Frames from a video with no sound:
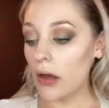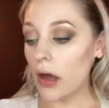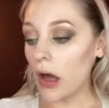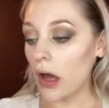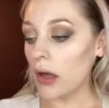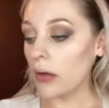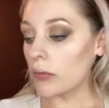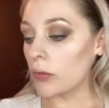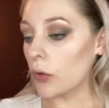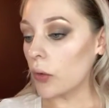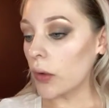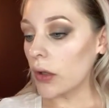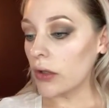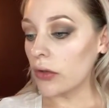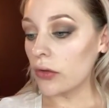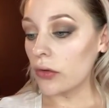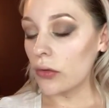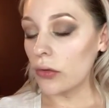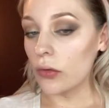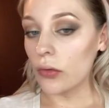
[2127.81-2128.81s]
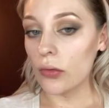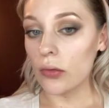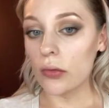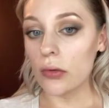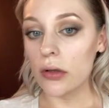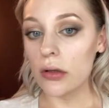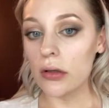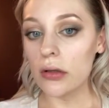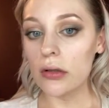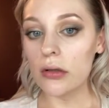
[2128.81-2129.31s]
I'm going
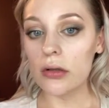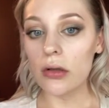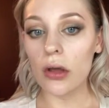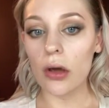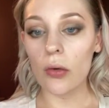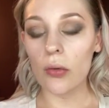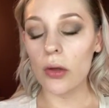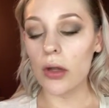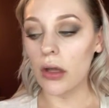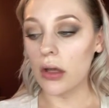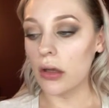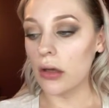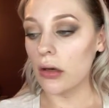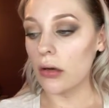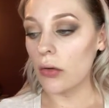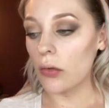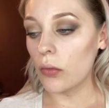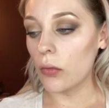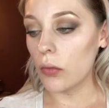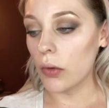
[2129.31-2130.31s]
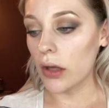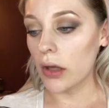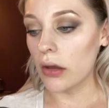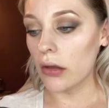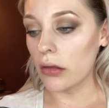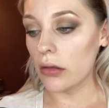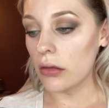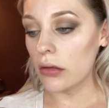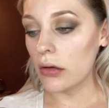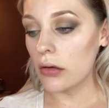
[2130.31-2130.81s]
to go in
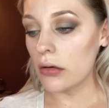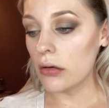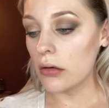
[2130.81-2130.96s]
with,